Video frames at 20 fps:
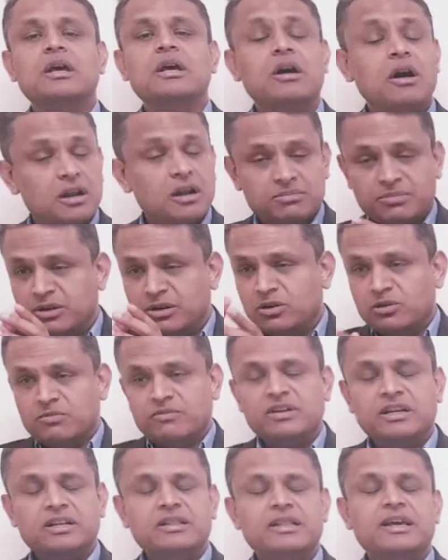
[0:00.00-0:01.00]
or
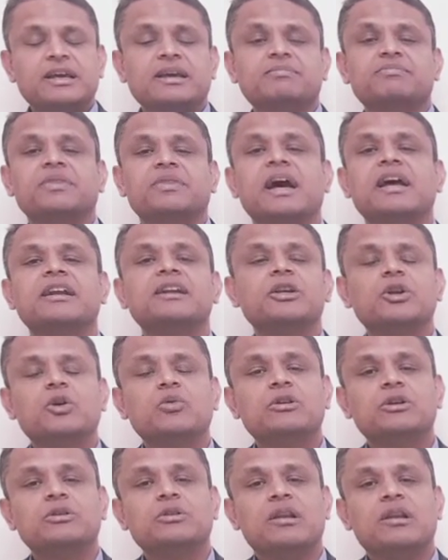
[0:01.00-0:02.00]
when they handed it
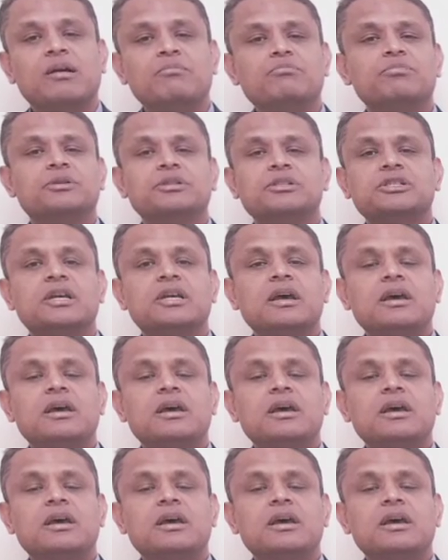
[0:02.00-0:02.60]
over to the lumpers,